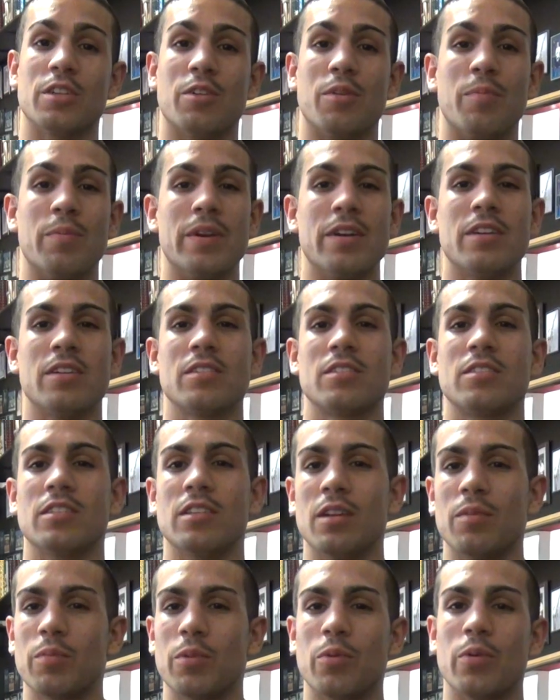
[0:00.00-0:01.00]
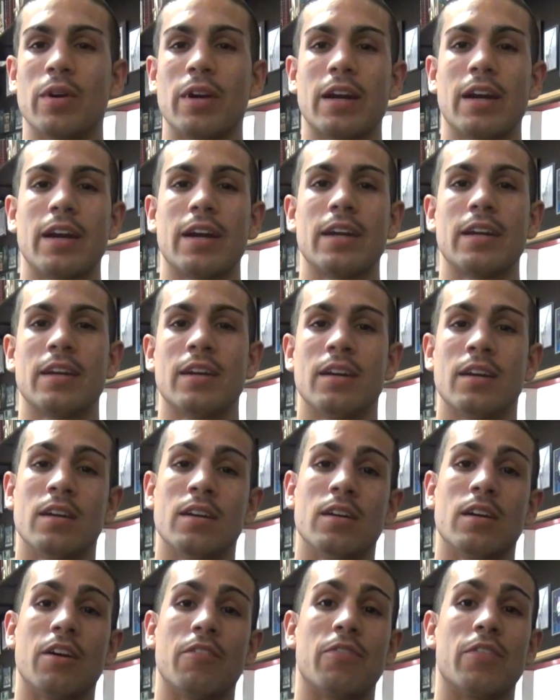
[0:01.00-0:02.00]
Ramirez, the #1 guy.
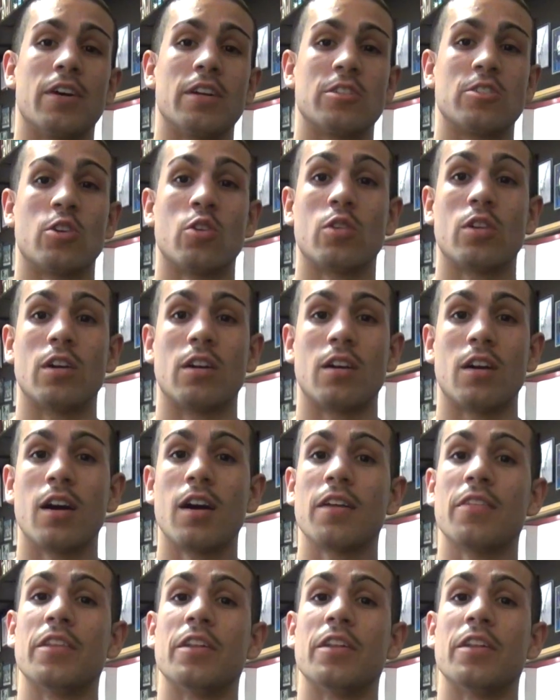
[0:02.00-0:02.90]
I fought Toka Khan,